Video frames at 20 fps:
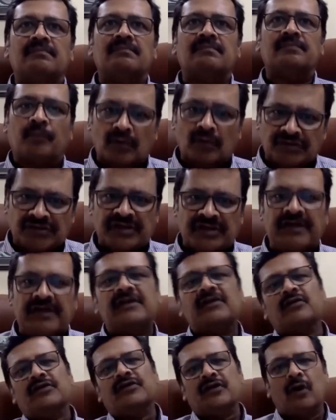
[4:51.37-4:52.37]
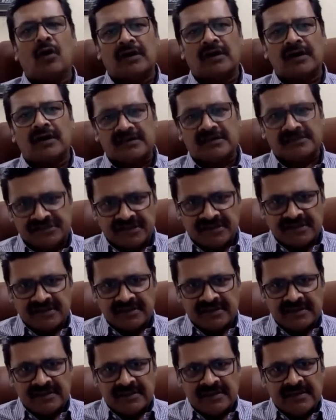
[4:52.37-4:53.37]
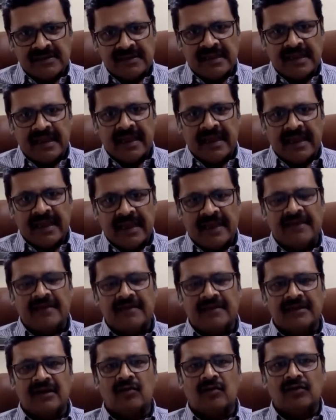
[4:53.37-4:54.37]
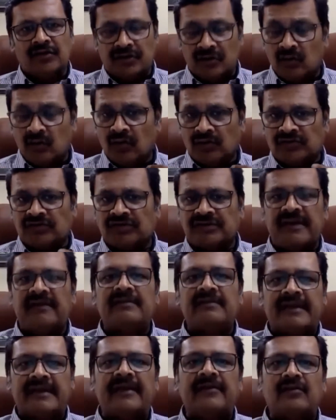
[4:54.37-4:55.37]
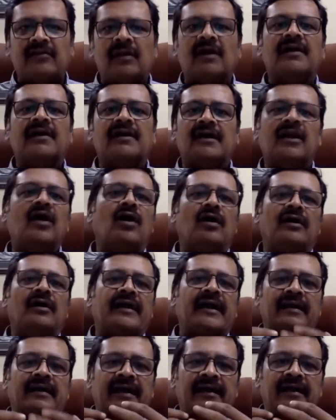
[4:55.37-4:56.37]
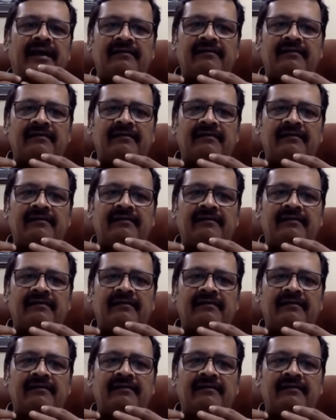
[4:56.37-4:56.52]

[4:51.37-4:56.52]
pushed into your culture, and you also then tend to learn a lot, and